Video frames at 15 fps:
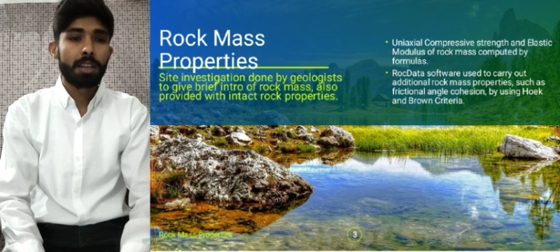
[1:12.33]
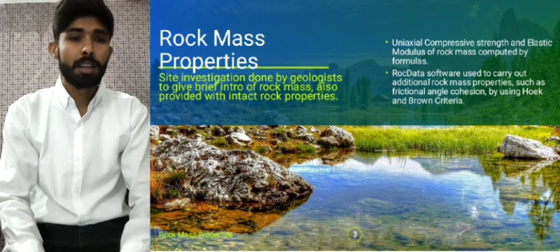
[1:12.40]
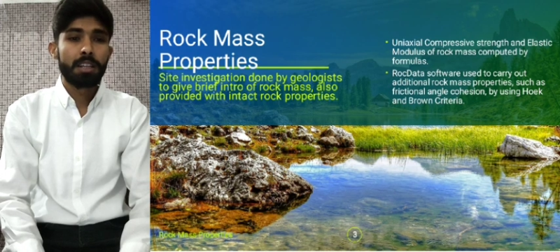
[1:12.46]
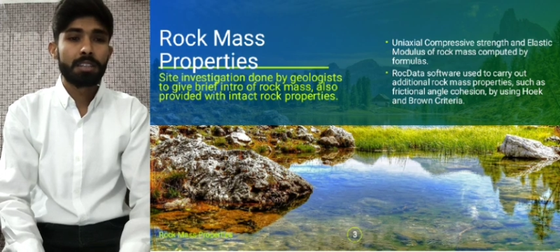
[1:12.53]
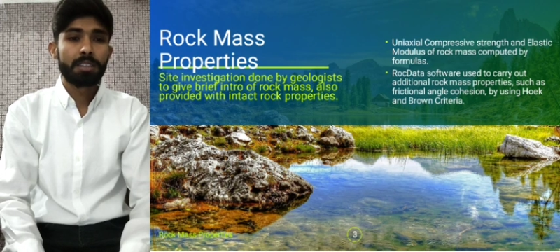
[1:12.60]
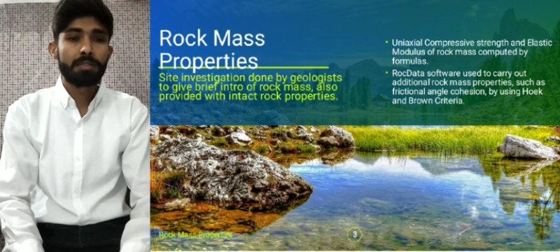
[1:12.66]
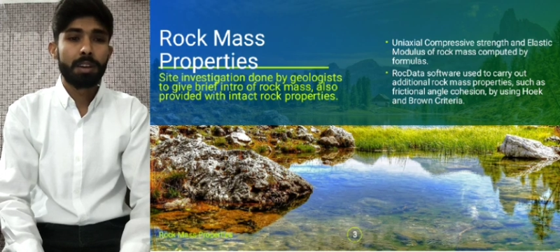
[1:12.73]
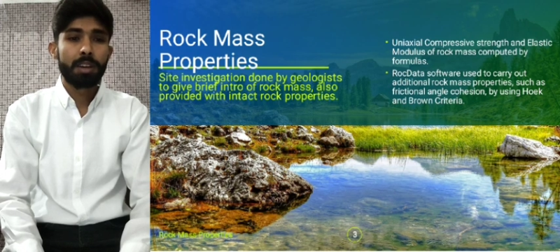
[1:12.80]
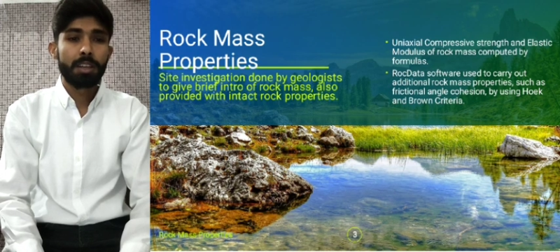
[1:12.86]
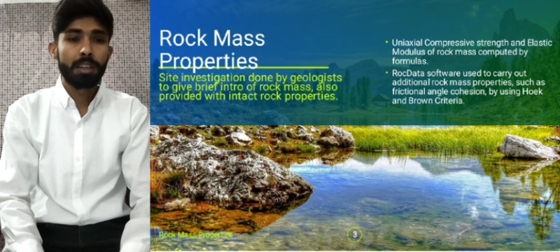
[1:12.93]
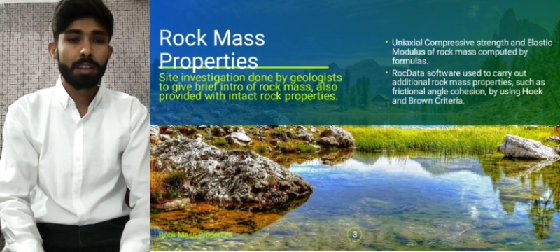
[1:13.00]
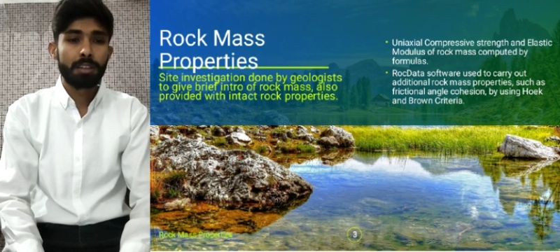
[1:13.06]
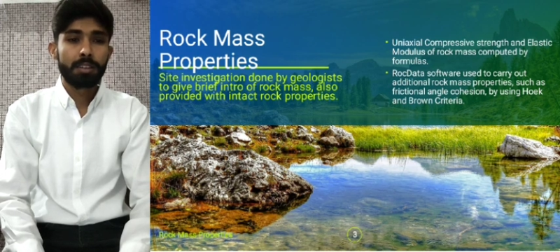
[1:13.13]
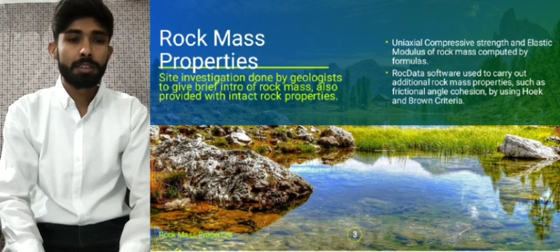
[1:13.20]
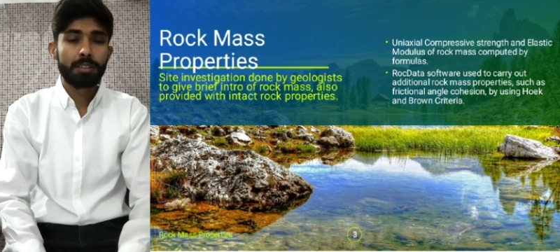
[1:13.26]
classifying
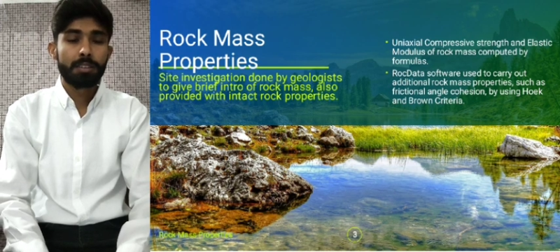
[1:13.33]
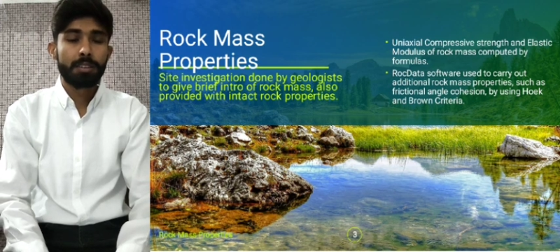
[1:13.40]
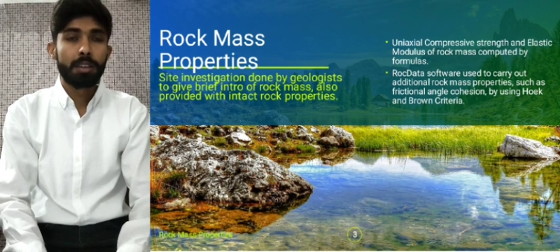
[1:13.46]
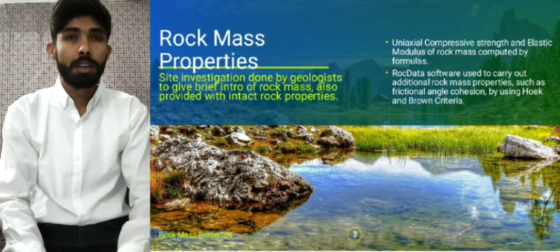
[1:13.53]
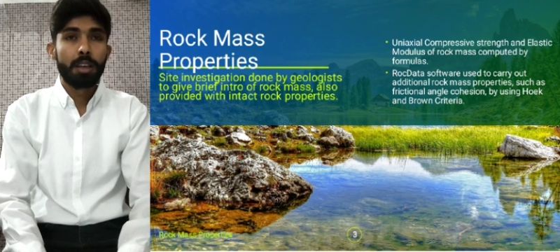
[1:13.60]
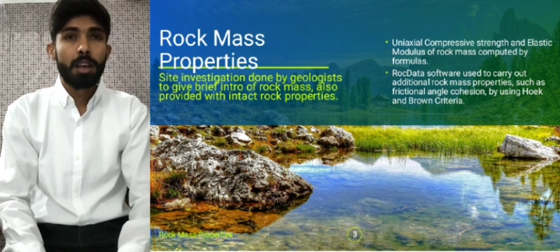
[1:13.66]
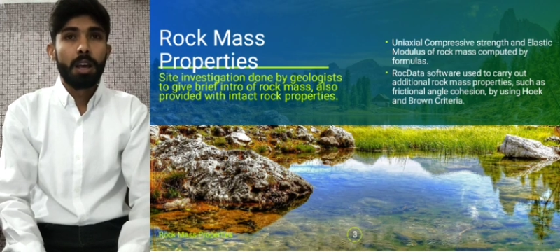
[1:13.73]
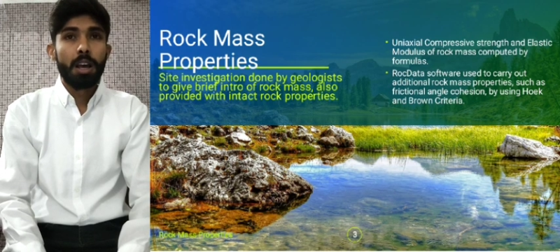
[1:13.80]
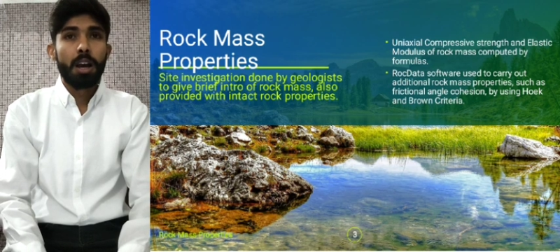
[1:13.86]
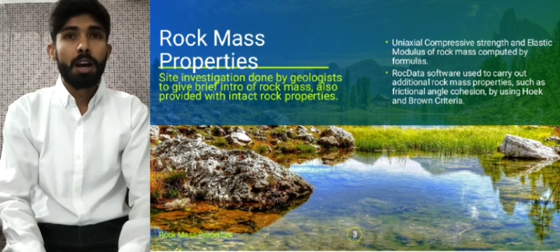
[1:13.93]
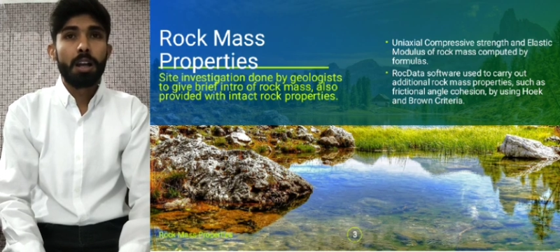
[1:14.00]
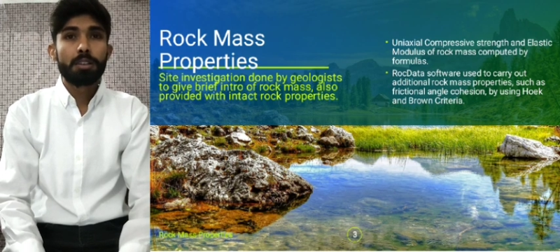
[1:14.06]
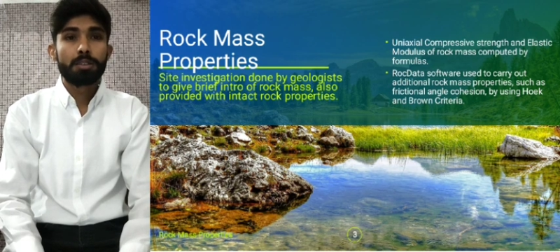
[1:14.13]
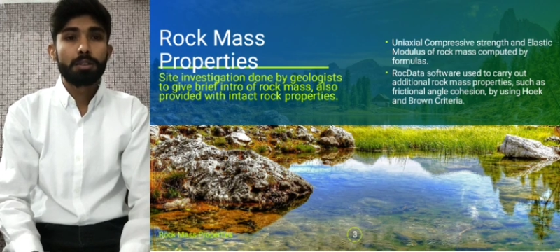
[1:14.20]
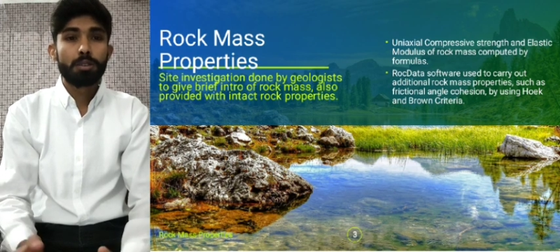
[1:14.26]
it.
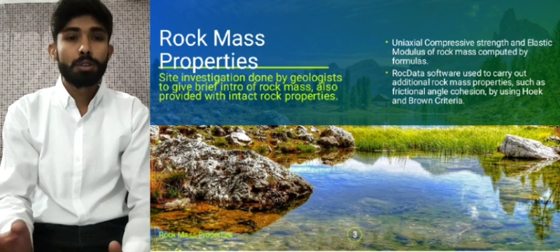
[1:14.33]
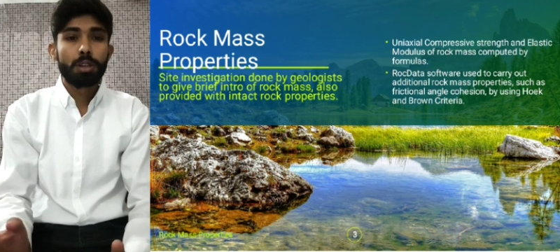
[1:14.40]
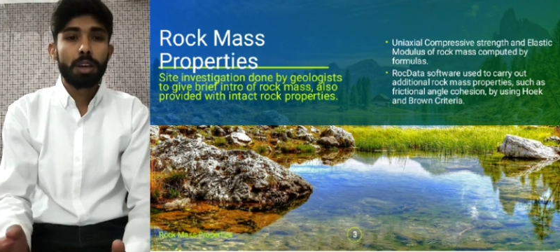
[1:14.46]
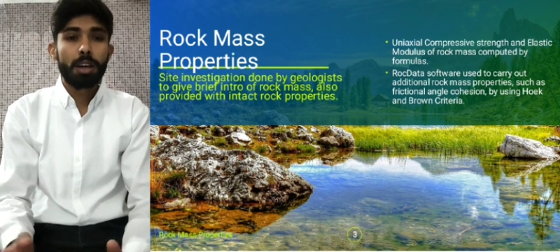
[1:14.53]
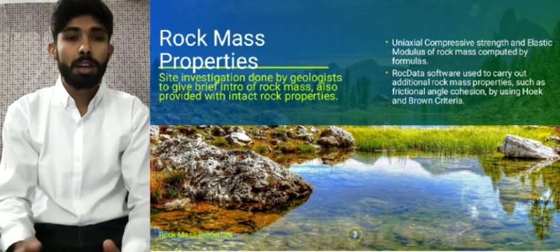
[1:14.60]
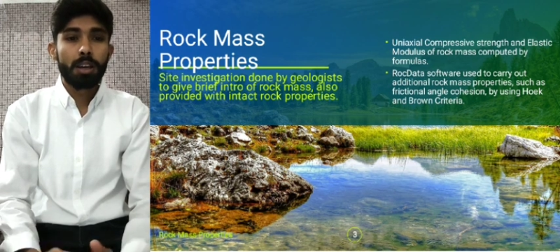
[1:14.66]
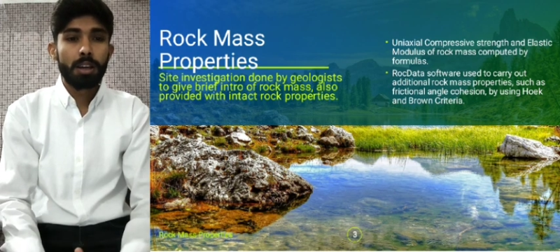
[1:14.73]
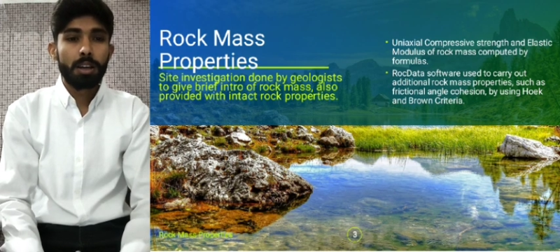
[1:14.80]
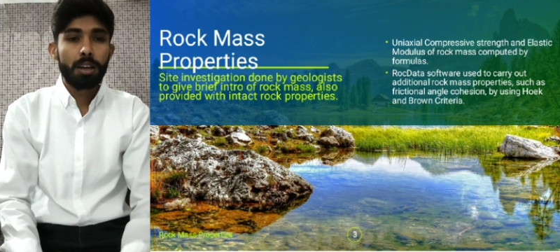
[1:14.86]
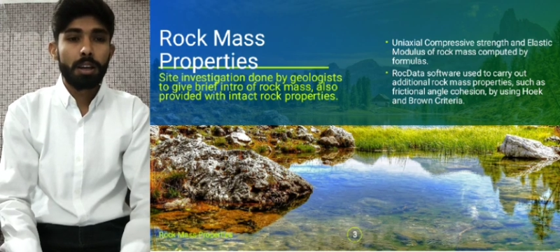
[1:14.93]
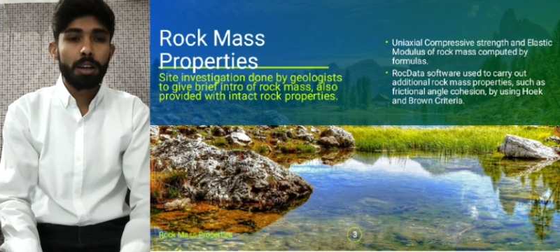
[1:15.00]
Also the